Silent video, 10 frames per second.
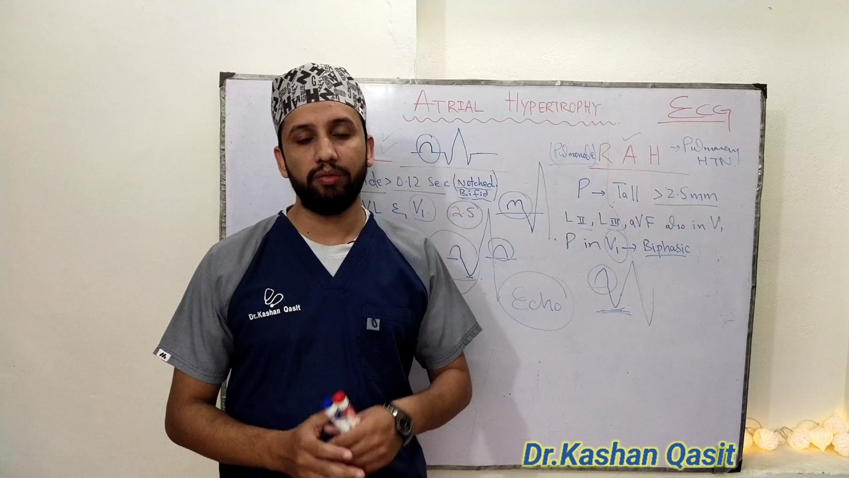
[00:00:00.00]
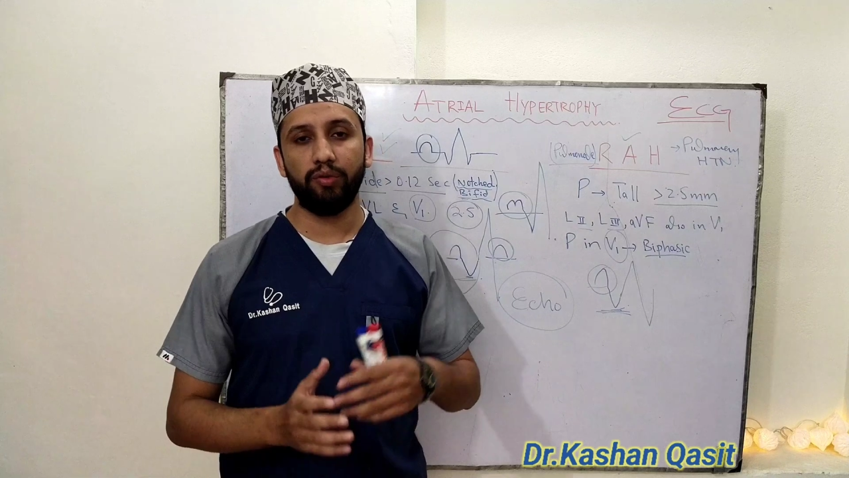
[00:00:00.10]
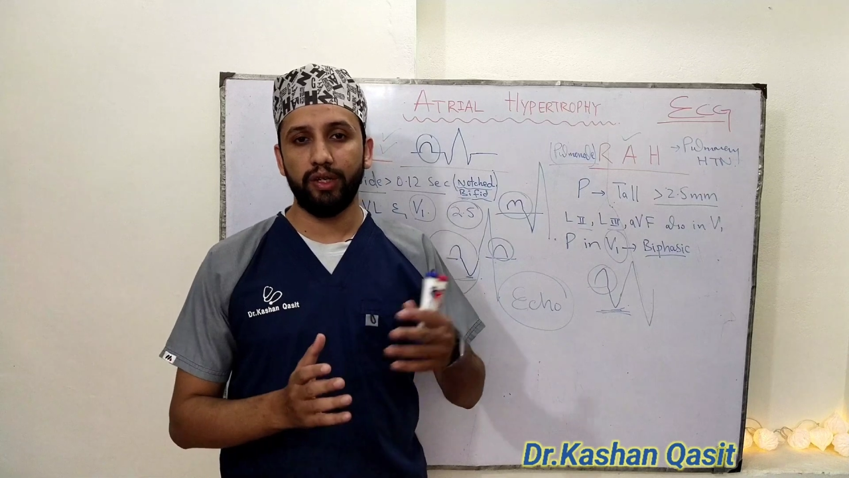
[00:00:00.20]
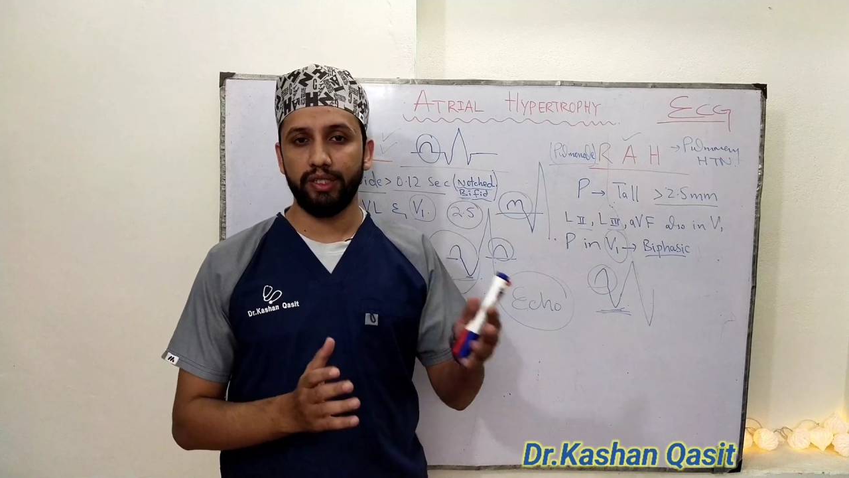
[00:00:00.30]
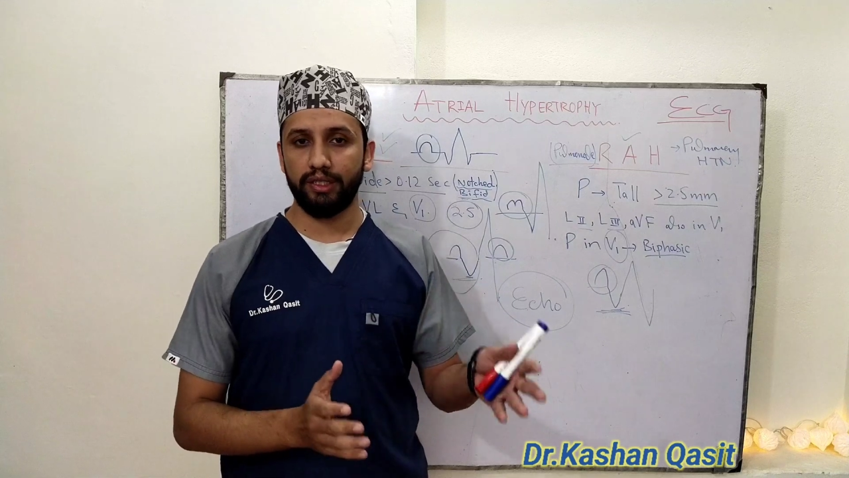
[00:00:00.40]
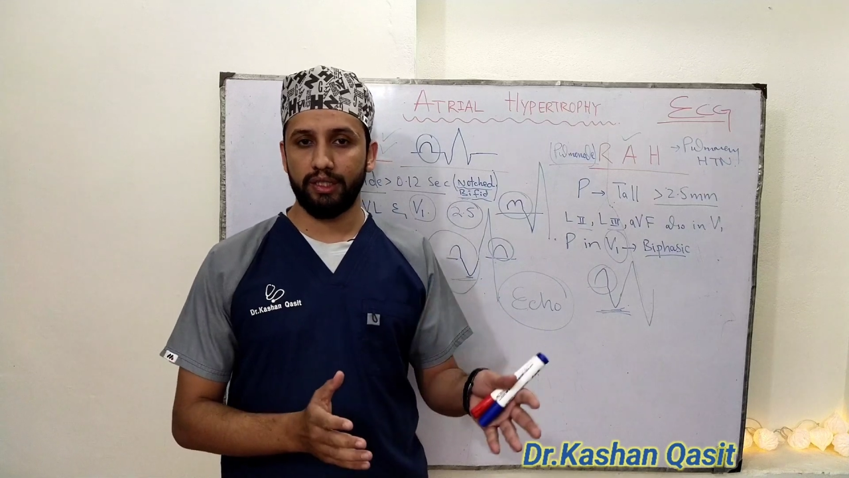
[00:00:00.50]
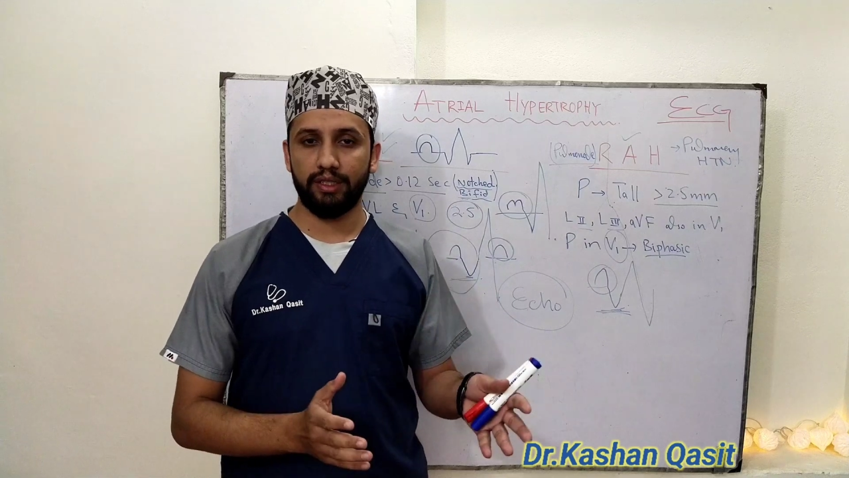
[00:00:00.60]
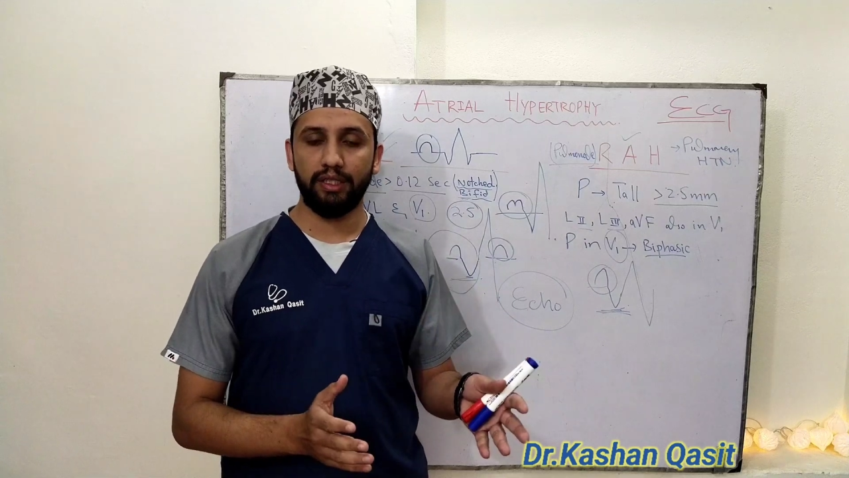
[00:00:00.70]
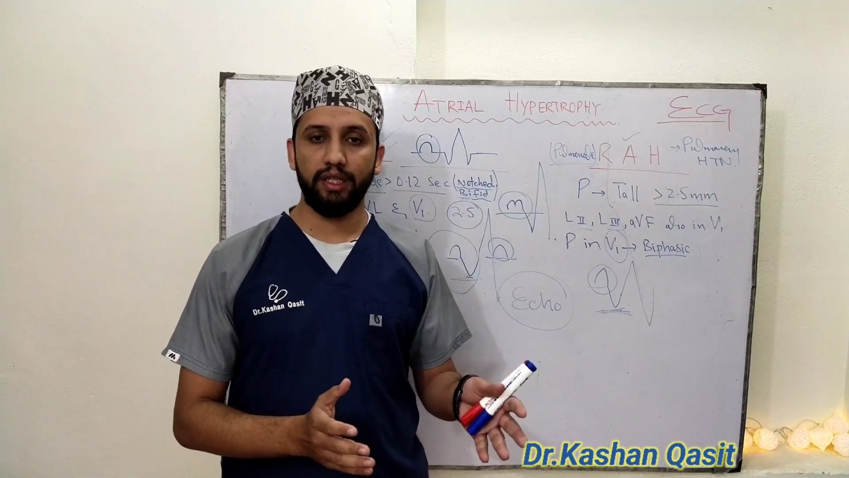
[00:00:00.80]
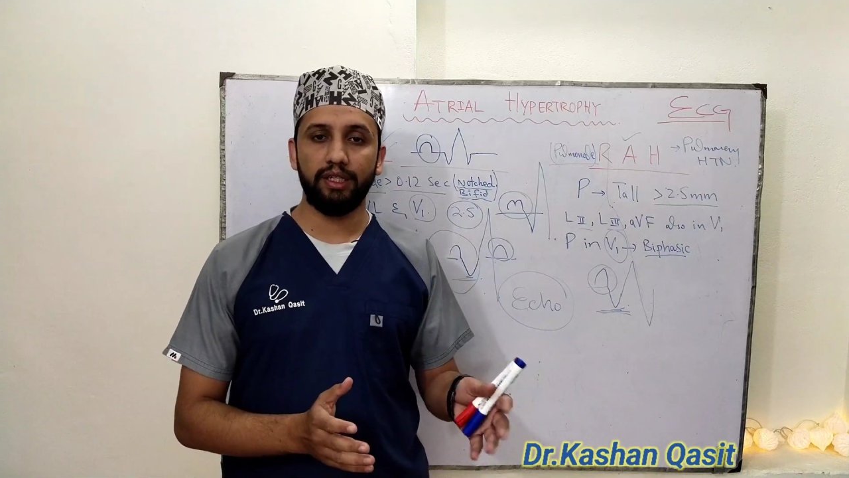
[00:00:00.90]
we were
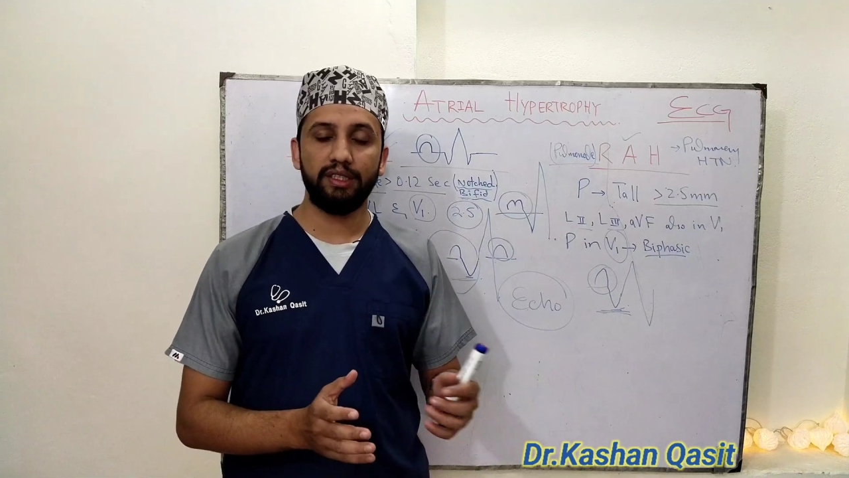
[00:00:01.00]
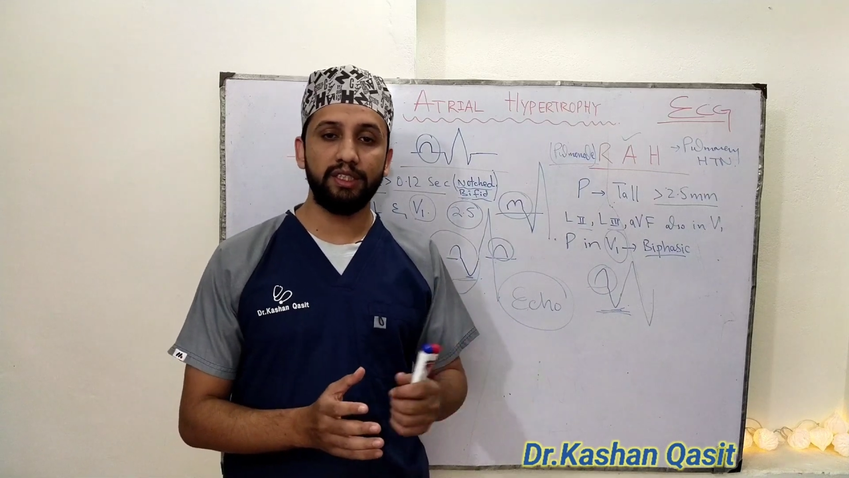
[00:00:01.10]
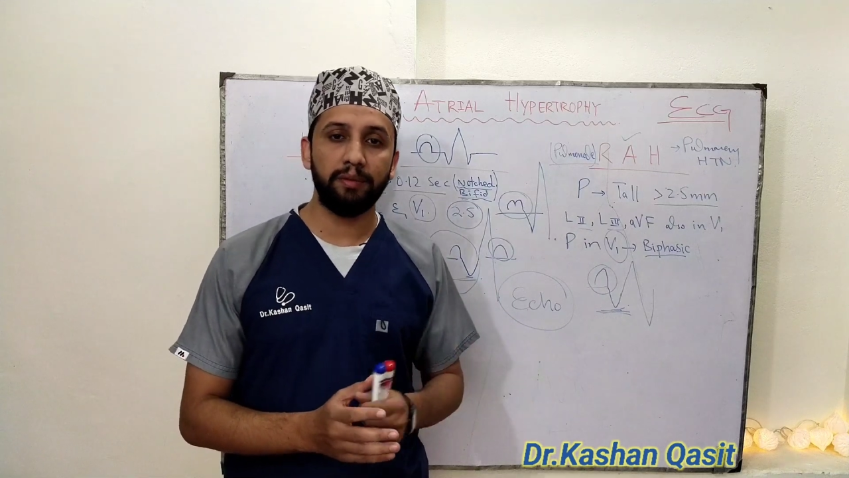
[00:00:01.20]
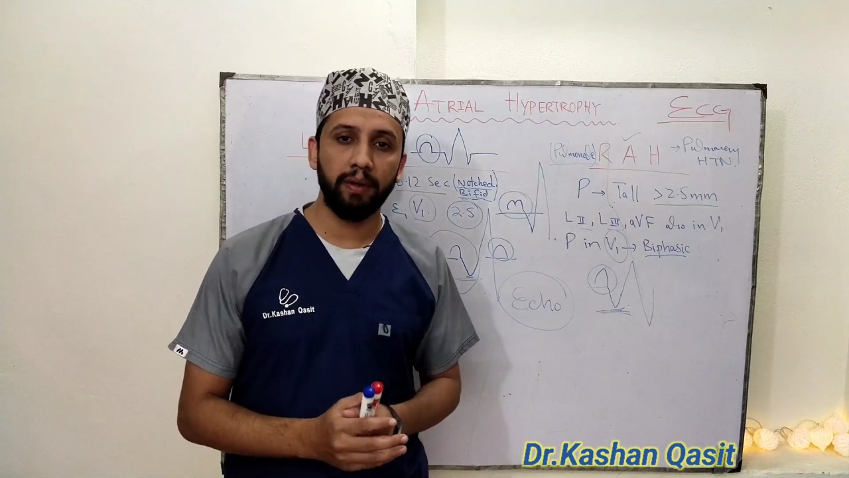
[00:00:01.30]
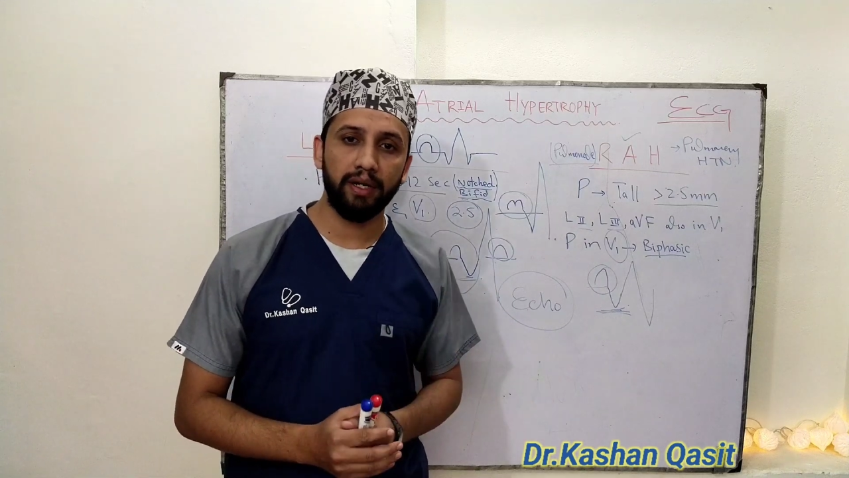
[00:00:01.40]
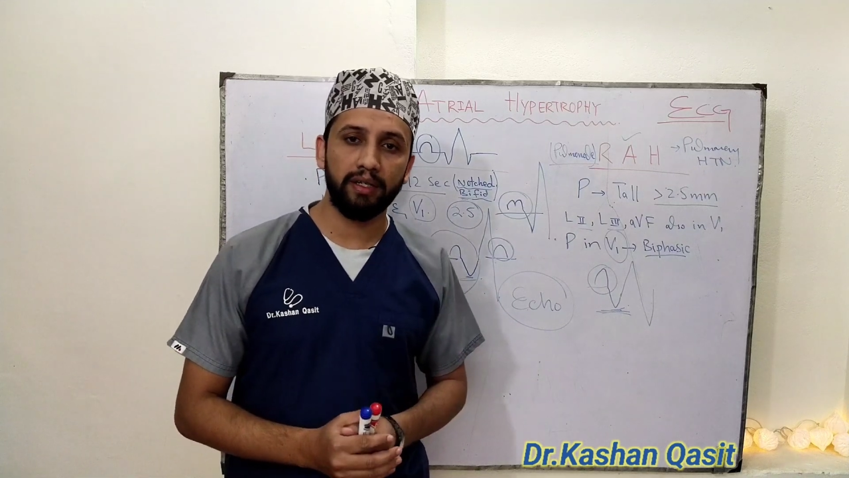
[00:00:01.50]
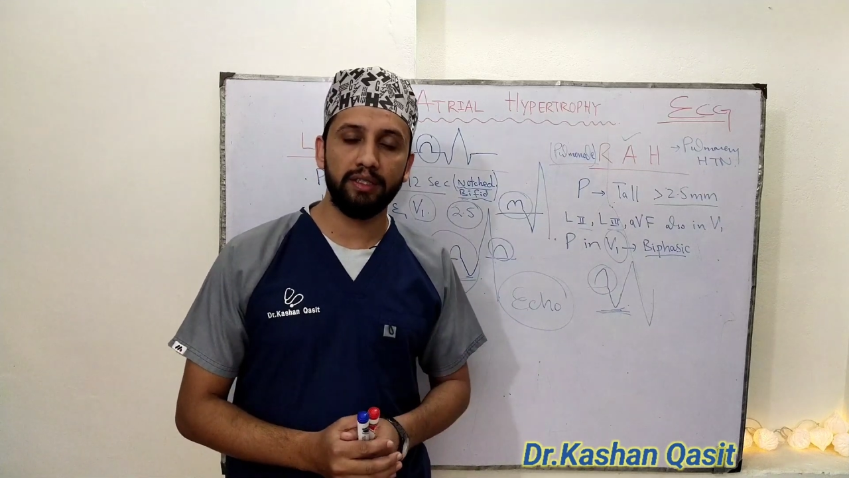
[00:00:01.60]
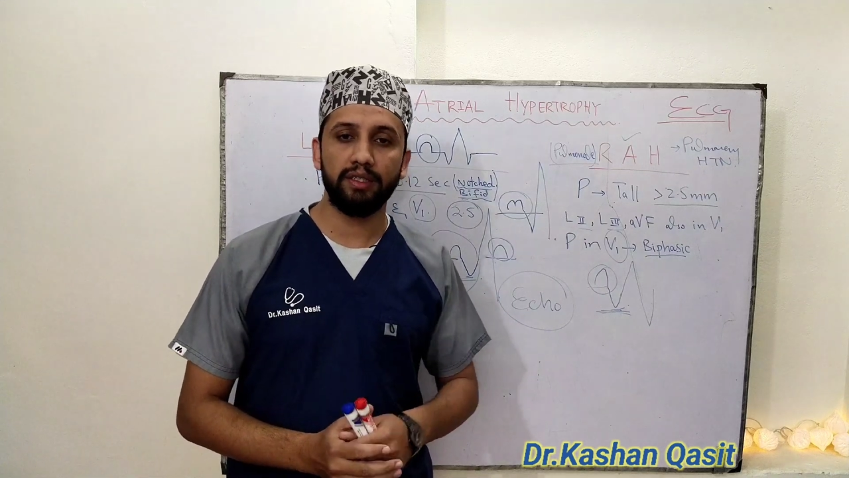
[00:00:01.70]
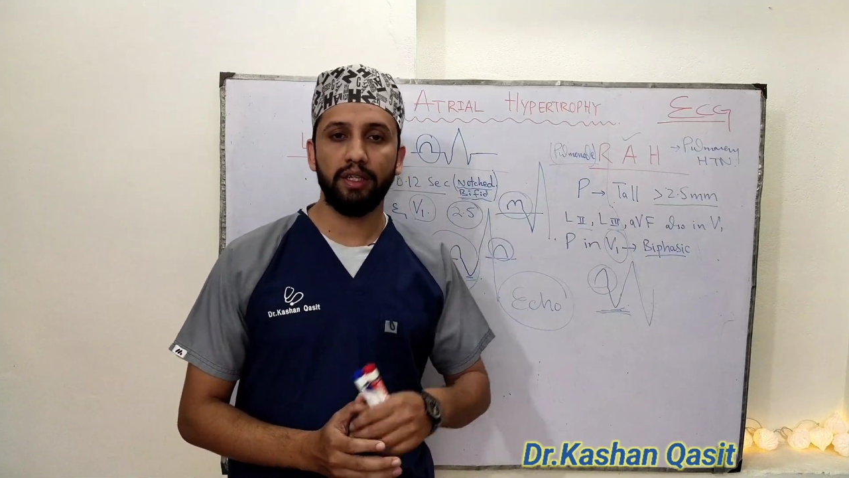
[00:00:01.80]
discussing the ECG patterns.